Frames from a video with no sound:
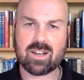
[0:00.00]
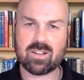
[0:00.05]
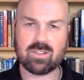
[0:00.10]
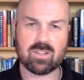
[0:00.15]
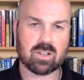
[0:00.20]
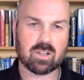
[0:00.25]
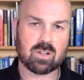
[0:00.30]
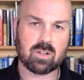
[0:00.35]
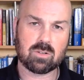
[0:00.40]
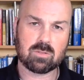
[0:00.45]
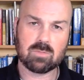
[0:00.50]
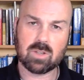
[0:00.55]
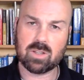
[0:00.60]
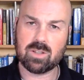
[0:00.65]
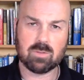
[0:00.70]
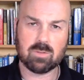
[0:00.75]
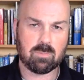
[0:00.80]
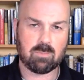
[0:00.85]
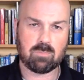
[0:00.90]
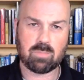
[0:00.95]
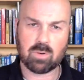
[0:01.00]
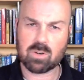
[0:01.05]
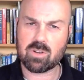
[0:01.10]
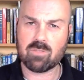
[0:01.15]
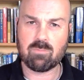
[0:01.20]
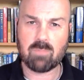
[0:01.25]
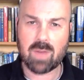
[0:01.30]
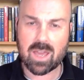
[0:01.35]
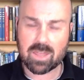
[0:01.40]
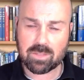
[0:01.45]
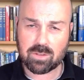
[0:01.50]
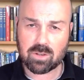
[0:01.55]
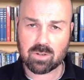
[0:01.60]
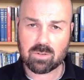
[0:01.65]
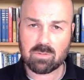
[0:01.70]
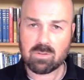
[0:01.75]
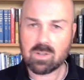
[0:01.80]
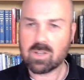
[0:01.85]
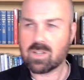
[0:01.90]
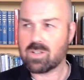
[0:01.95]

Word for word: in the book of Matthew?